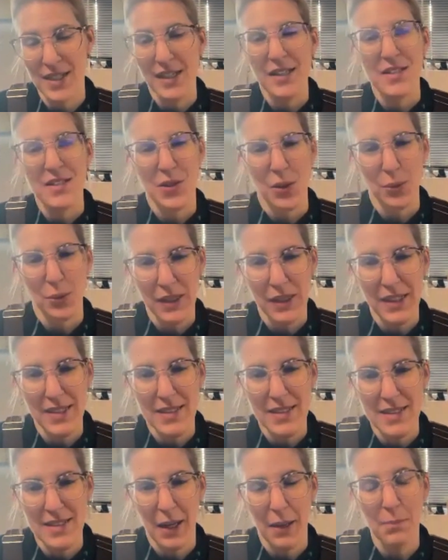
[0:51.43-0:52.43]
so
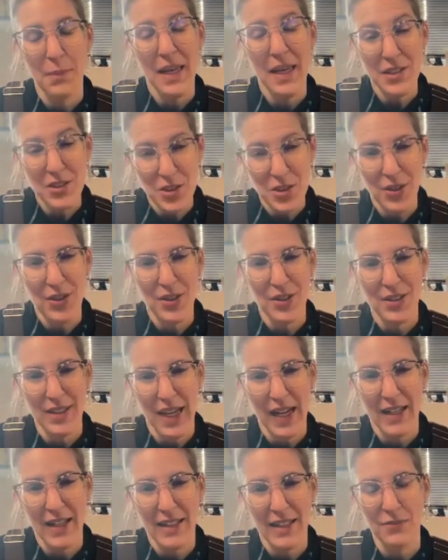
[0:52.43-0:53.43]
please make sure
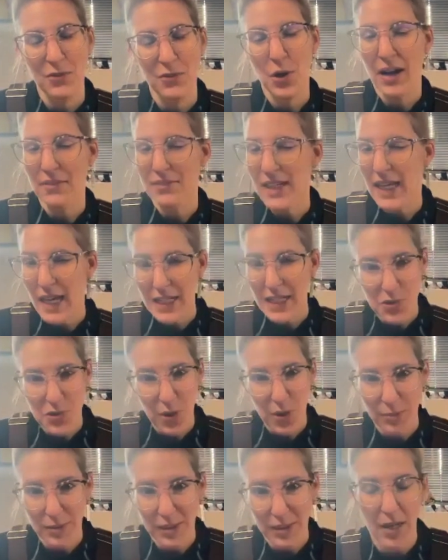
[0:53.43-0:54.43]
that if you're having any
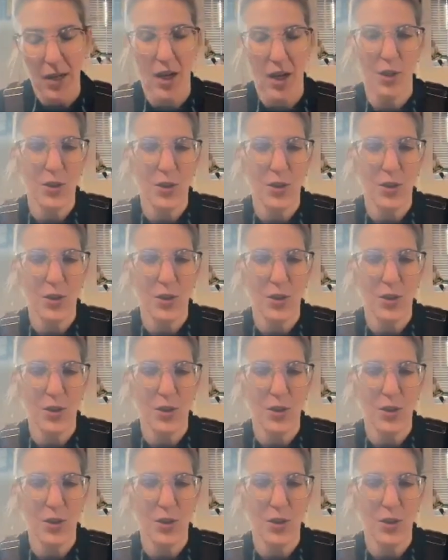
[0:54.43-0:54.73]
trouble at all,